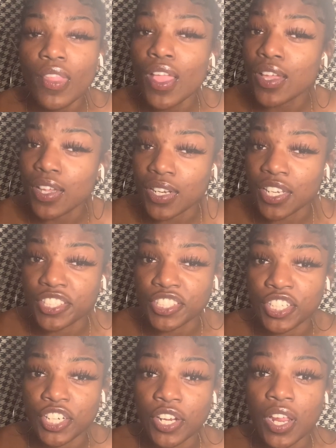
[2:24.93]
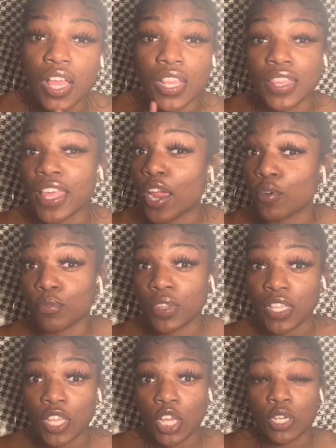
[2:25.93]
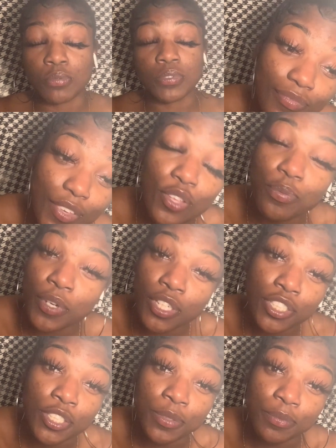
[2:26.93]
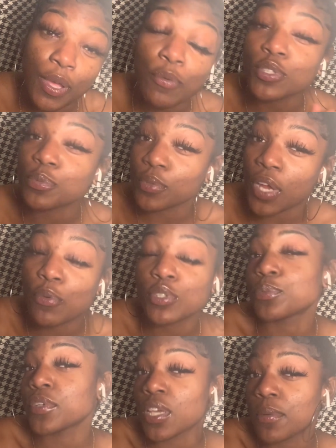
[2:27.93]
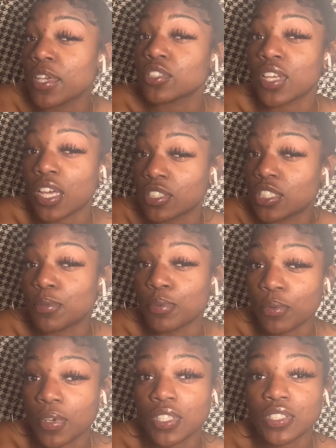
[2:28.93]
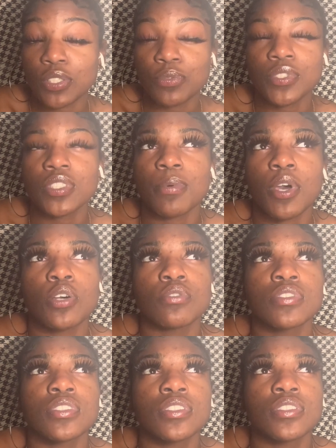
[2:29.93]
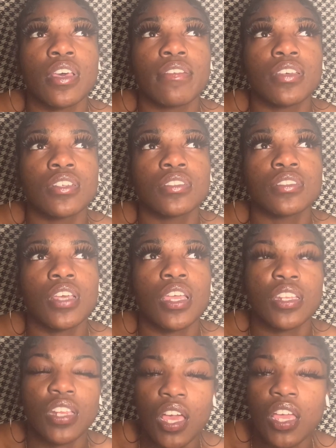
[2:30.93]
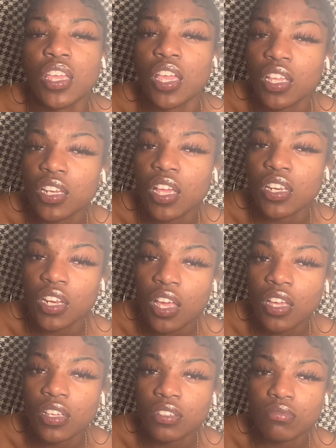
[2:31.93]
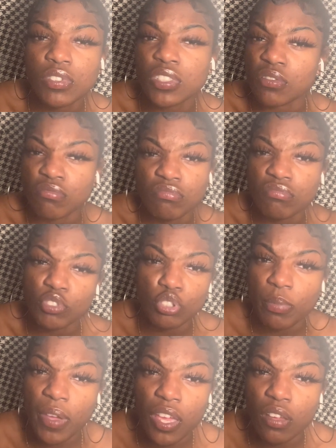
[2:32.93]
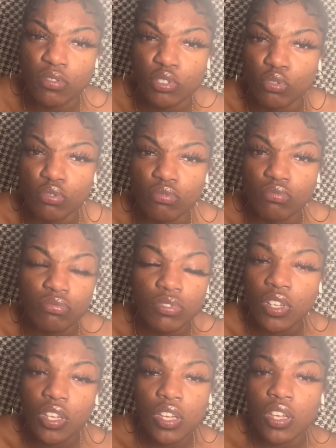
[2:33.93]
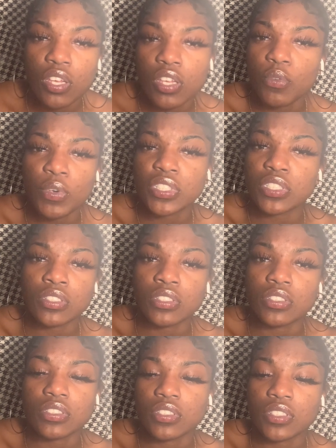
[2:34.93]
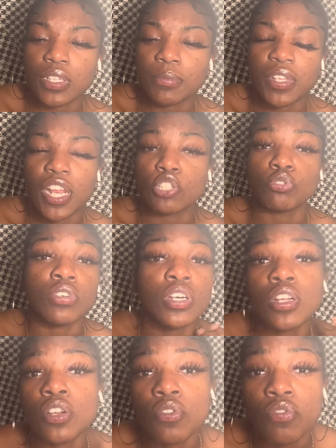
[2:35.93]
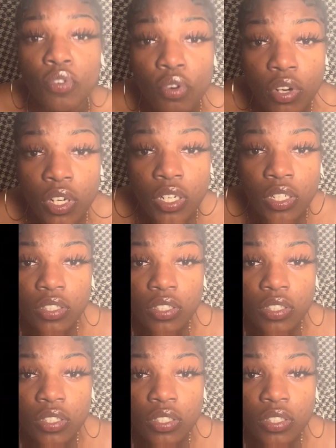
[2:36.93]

conditioner. That really helped. It's pretty cheap. I was pretty amazed at how cheap it was. It was about $7.99, $8.99. It wasn't too bad. It wasn't something that you couldn't afford.